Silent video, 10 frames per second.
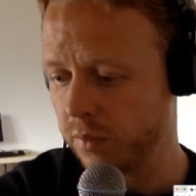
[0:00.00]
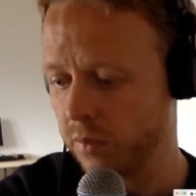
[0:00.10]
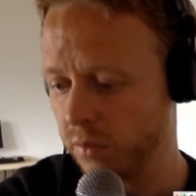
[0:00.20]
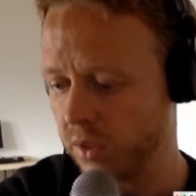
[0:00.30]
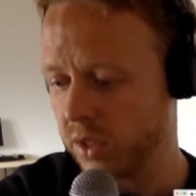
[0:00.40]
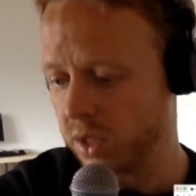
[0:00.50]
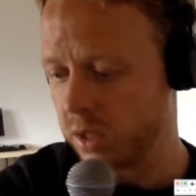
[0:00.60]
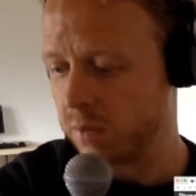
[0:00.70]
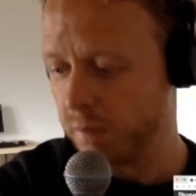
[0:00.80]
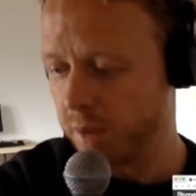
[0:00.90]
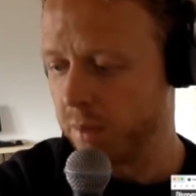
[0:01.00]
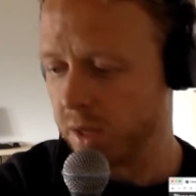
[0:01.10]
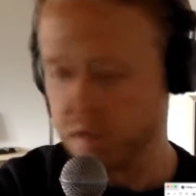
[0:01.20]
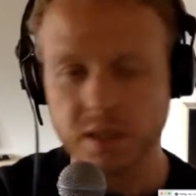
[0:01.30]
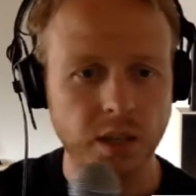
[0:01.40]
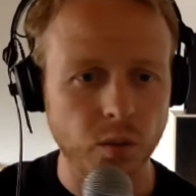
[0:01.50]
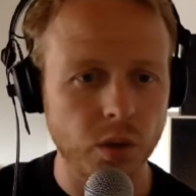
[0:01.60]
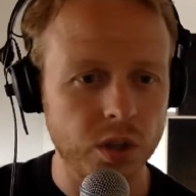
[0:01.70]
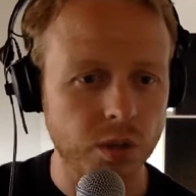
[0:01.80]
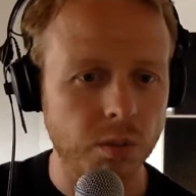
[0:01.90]
this is maybe a thing you
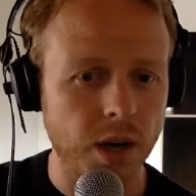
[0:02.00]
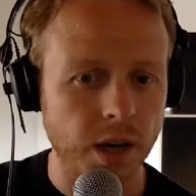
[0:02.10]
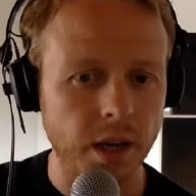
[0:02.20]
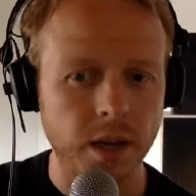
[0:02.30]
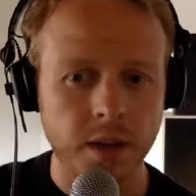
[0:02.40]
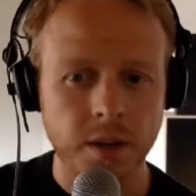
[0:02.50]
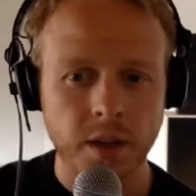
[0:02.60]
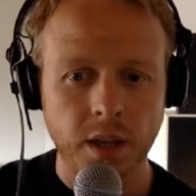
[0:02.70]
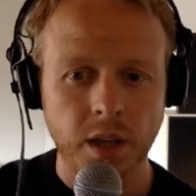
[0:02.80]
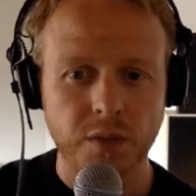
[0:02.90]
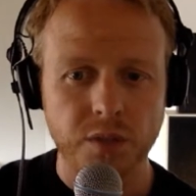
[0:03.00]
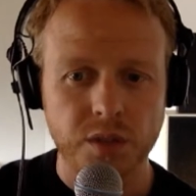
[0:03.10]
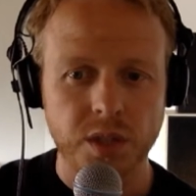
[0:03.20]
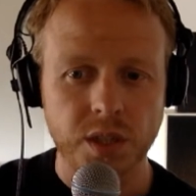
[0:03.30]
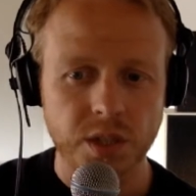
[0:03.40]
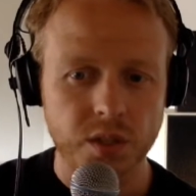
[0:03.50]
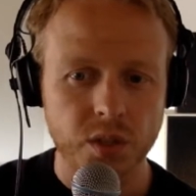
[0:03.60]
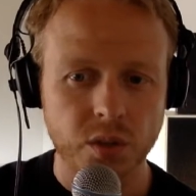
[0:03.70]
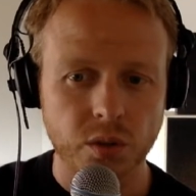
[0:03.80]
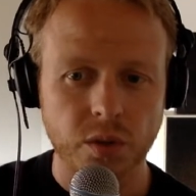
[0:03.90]
want to buy if you see it in
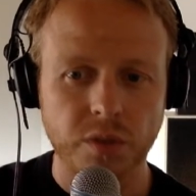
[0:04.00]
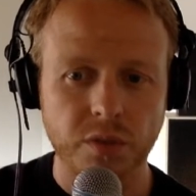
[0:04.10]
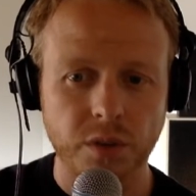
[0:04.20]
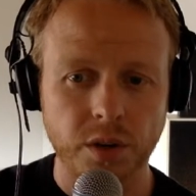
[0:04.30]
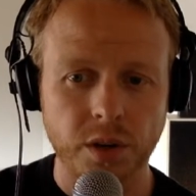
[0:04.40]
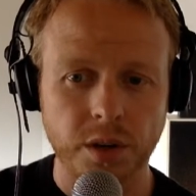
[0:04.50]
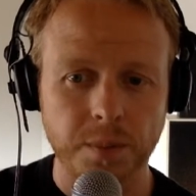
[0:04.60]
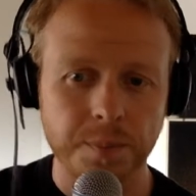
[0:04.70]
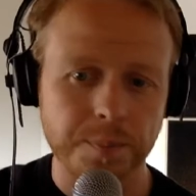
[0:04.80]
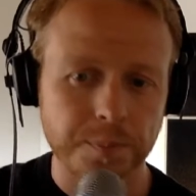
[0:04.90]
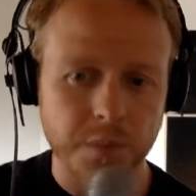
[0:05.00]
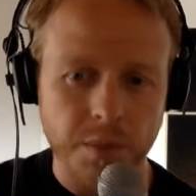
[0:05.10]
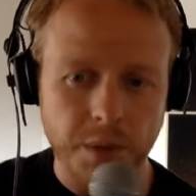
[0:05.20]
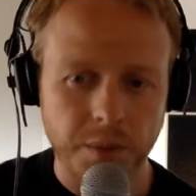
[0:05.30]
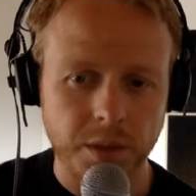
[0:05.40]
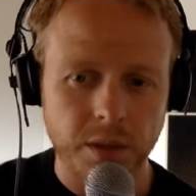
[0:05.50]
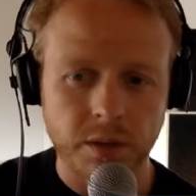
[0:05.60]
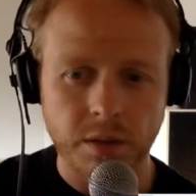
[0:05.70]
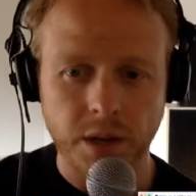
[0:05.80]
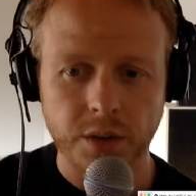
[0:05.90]
store for maybe
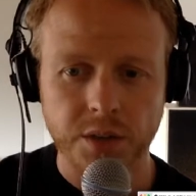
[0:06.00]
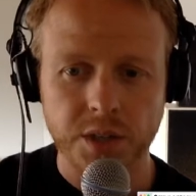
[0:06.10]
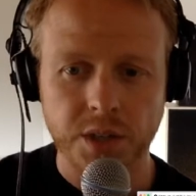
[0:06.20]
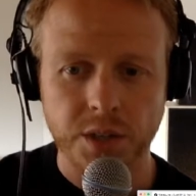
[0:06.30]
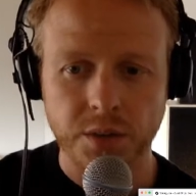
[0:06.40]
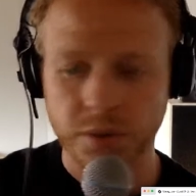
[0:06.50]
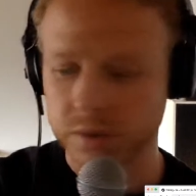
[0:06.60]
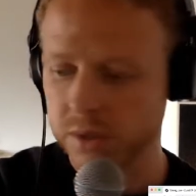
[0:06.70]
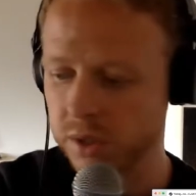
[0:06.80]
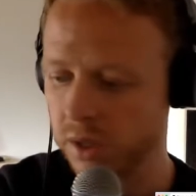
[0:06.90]
9 or 10 euros.